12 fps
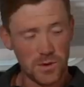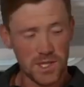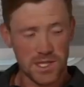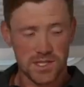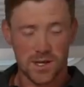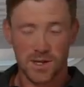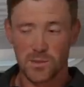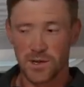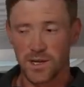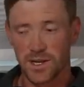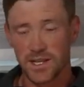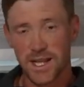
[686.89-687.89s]
we get started
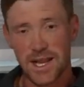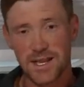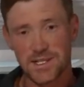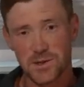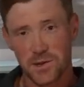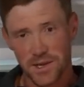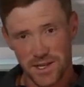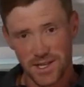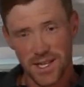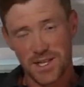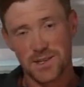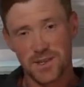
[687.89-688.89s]
working on the house, I wanted to
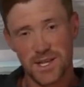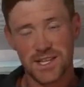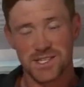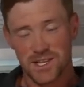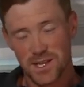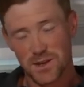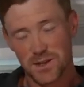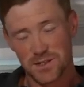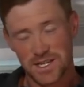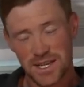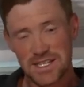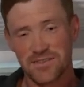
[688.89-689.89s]
let you guys know
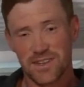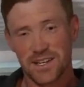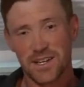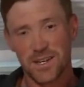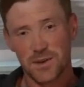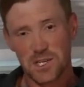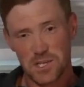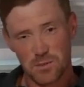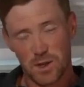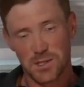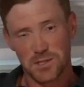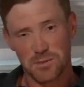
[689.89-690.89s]
today's video is
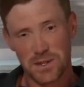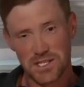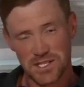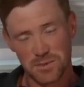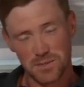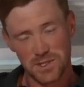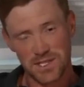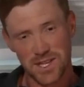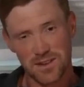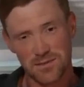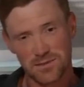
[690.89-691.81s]
sponsored by SimpliSafe.